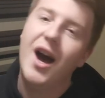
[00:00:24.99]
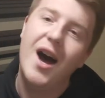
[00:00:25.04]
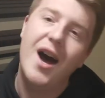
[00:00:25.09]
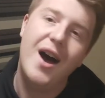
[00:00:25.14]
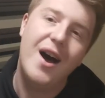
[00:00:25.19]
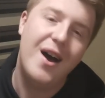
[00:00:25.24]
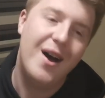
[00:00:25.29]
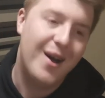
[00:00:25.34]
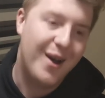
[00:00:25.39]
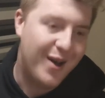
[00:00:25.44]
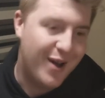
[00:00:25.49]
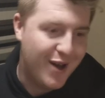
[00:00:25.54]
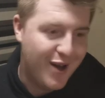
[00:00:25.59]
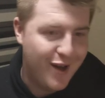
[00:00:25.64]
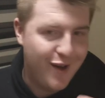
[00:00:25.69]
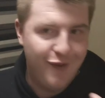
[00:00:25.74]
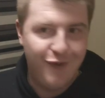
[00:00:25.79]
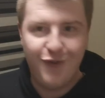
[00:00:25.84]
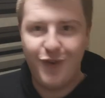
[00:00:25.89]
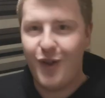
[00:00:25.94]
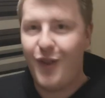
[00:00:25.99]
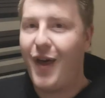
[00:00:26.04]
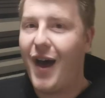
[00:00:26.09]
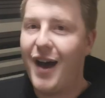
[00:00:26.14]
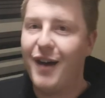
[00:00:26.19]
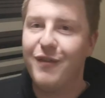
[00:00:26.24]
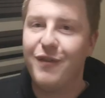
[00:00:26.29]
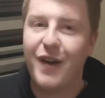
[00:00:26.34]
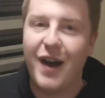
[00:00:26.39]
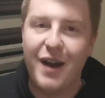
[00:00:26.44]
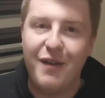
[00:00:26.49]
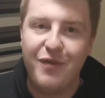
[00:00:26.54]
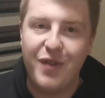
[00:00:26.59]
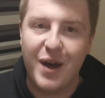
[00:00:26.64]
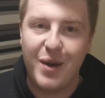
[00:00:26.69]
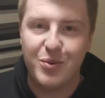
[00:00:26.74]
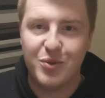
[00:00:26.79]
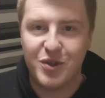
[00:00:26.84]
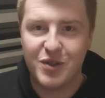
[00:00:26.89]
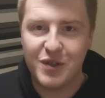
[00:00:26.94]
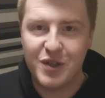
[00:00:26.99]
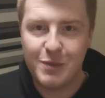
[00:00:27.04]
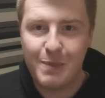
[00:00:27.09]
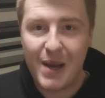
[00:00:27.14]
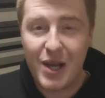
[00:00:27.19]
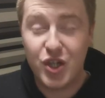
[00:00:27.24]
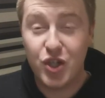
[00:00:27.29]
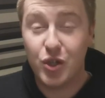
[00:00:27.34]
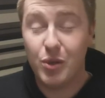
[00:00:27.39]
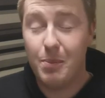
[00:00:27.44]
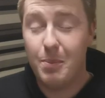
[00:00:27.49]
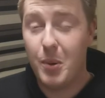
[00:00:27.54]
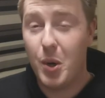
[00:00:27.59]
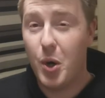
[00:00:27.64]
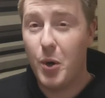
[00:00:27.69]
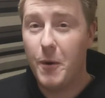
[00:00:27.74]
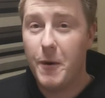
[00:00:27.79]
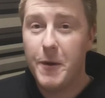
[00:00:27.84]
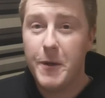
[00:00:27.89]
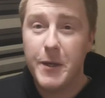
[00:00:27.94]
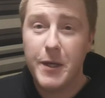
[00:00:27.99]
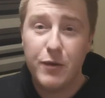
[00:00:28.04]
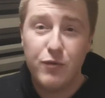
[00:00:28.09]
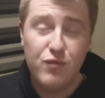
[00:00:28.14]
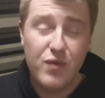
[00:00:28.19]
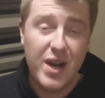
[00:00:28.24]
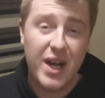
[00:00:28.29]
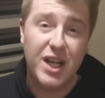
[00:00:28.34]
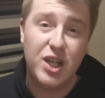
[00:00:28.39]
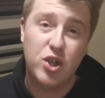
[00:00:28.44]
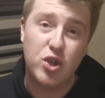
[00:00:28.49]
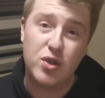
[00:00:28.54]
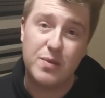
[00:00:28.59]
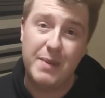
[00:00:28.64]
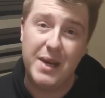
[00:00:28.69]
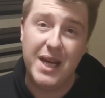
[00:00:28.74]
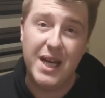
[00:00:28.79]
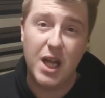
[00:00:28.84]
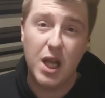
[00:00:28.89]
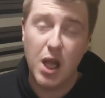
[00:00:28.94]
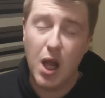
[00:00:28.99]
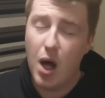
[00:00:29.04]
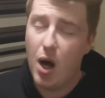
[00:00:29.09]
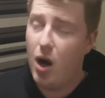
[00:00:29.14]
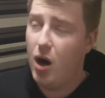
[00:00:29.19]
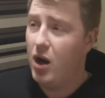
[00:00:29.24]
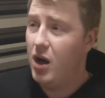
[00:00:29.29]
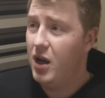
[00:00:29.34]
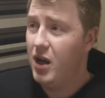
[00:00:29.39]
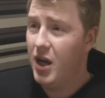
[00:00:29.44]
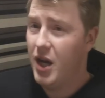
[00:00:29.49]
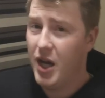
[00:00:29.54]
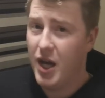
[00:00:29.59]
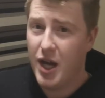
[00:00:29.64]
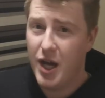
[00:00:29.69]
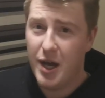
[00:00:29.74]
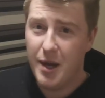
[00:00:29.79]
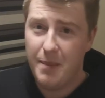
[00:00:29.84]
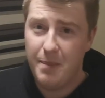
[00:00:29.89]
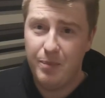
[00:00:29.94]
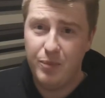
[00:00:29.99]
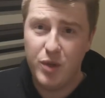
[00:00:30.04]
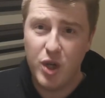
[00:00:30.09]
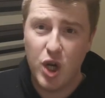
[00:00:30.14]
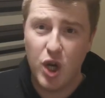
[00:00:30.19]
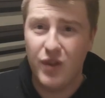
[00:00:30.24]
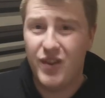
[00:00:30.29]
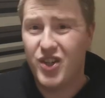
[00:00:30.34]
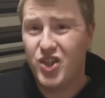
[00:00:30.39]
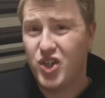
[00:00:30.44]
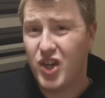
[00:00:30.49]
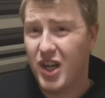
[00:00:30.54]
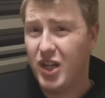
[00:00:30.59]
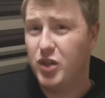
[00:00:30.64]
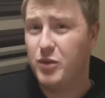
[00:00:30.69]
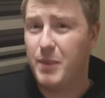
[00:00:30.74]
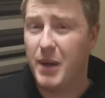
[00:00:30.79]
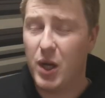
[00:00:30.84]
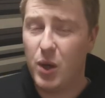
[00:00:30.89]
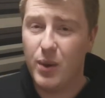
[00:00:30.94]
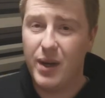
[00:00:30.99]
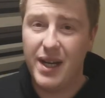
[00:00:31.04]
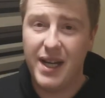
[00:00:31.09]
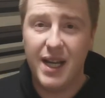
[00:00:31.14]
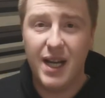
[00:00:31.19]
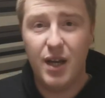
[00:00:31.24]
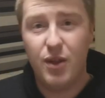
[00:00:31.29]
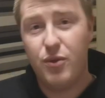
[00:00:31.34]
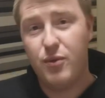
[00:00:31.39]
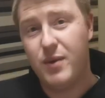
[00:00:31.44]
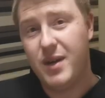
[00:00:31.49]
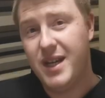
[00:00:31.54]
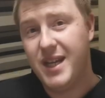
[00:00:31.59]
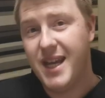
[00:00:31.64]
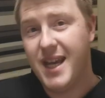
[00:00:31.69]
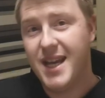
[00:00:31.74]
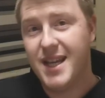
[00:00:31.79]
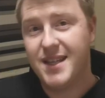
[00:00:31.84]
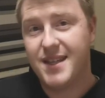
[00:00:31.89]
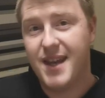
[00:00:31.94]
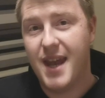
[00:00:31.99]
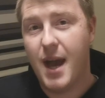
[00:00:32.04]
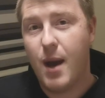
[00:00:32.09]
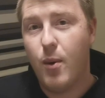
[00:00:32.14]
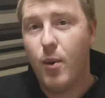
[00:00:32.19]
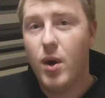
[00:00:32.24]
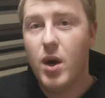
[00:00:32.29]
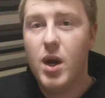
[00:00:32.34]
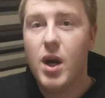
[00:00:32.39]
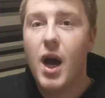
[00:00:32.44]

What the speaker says: for that 5,000 special, but really does mean a lot. You know, this channel's been going nearly 3 years now.